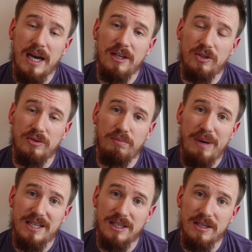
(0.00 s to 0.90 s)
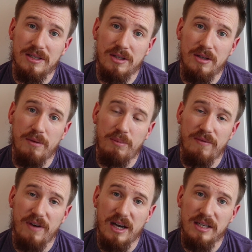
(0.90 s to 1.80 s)
actual baskets that are
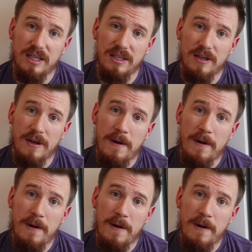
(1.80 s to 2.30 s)
provided.